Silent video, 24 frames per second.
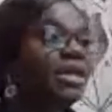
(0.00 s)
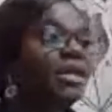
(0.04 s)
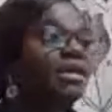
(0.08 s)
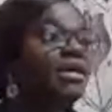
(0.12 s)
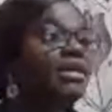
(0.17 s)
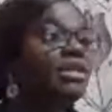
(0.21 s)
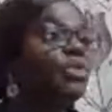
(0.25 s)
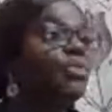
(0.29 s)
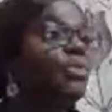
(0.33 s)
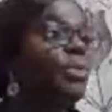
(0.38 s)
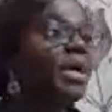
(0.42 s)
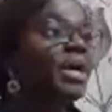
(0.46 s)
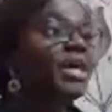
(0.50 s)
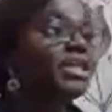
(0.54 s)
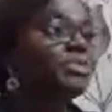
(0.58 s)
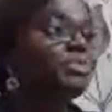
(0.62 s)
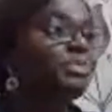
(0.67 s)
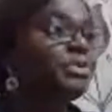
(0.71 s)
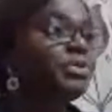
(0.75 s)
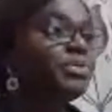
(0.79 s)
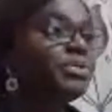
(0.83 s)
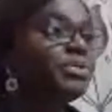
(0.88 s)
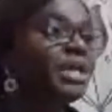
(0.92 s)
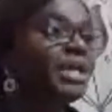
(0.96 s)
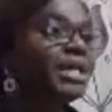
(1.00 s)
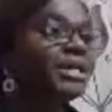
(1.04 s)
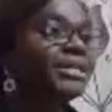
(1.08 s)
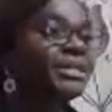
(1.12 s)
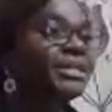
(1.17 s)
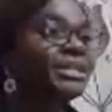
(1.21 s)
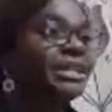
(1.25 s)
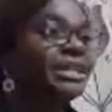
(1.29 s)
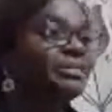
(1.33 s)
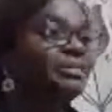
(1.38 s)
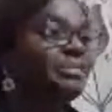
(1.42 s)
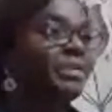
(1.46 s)
the Wise Builders
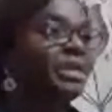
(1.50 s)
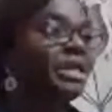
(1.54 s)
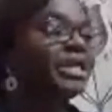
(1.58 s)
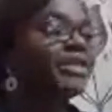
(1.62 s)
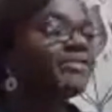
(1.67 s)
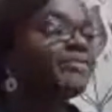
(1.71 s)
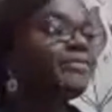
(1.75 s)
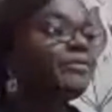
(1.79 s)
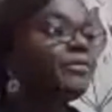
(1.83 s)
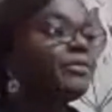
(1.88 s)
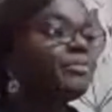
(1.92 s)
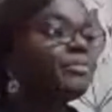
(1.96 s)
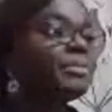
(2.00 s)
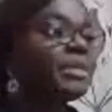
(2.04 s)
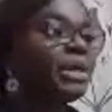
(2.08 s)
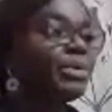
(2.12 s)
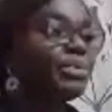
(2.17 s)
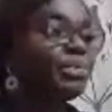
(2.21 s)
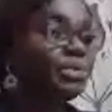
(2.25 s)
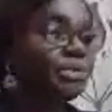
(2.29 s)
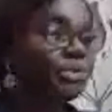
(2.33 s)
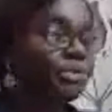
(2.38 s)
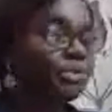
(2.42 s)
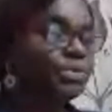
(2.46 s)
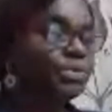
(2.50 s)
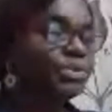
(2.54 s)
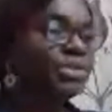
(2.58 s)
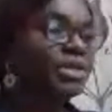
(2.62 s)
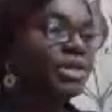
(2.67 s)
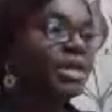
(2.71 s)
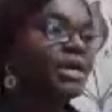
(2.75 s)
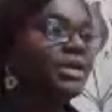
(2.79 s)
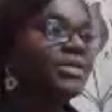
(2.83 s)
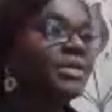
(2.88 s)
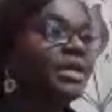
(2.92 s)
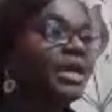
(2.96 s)
is a platform that we do
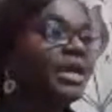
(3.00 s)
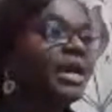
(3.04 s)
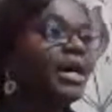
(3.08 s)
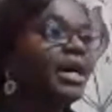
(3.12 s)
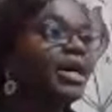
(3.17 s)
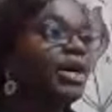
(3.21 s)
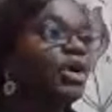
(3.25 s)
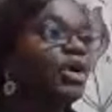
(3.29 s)
together.